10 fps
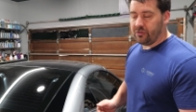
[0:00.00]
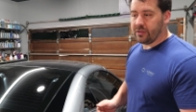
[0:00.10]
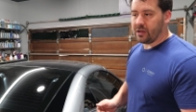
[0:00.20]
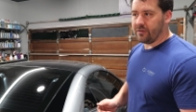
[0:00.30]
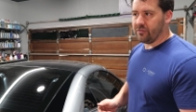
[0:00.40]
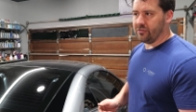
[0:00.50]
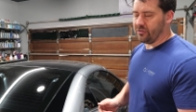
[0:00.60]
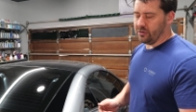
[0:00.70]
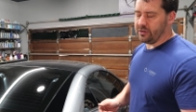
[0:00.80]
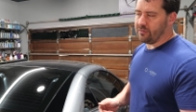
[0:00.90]
to the covers,
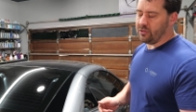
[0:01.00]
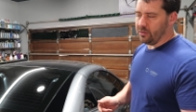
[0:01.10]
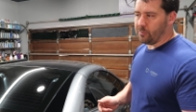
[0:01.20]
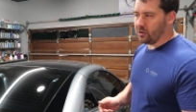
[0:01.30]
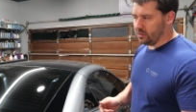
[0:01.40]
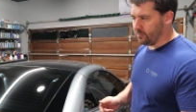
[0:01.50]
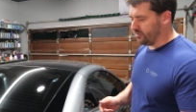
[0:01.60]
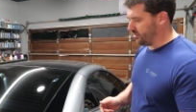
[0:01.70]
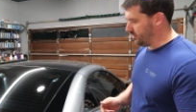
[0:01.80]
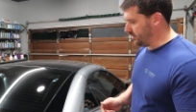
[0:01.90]
or it'll give you the part
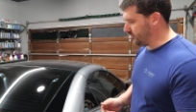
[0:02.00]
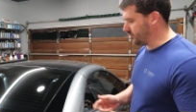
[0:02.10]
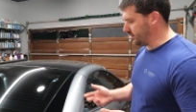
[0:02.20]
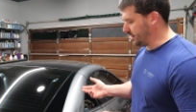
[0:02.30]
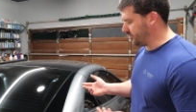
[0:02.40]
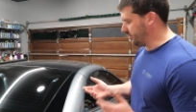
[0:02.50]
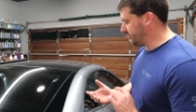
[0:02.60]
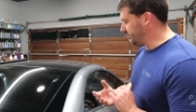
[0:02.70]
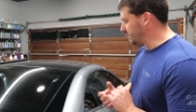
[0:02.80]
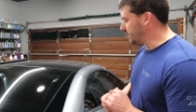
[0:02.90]
numbers at least for the
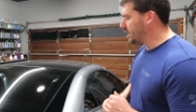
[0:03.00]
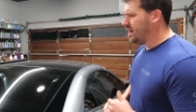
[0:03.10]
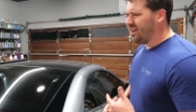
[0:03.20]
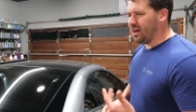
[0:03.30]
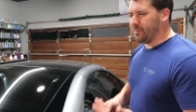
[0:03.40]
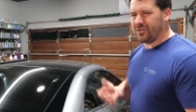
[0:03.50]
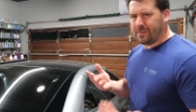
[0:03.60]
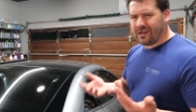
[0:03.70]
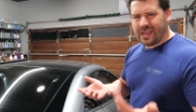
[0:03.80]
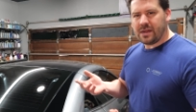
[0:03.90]
SLC, but they're
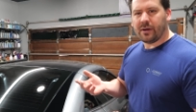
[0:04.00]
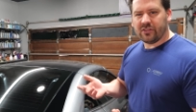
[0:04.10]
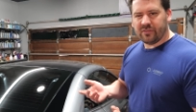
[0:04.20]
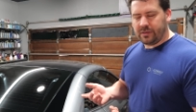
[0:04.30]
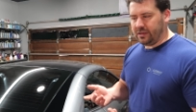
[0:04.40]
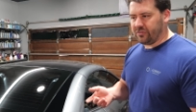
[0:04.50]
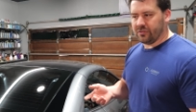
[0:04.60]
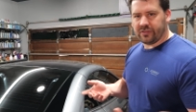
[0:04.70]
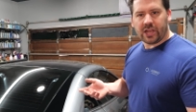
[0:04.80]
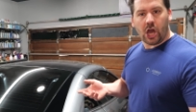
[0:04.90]
about 80 bucks a piece, so it's like